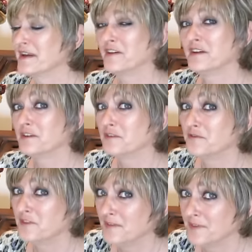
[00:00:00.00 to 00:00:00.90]
here in your
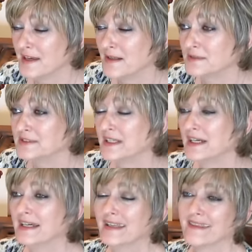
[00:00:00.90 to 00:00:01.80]
fifth house.
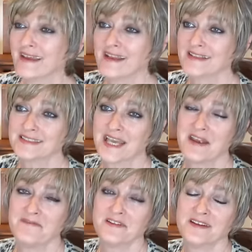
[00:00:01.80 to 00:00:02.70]
That has
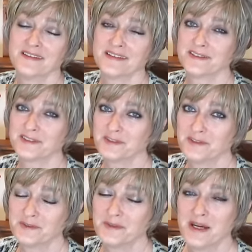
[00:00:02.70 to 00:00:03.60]
everything to
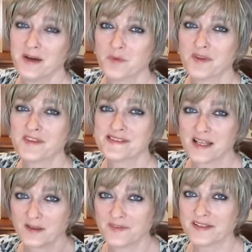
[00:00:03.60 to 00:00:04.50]
do with
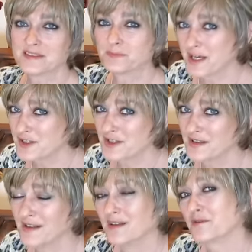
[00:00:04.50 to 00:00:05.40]
self-expression,
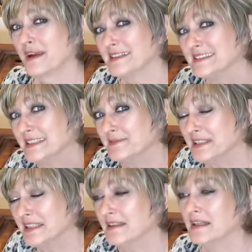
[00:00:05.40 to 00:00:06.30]

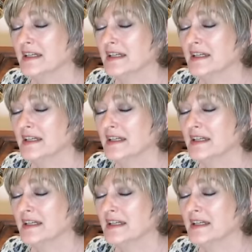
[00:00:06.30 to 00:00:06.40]
creativity.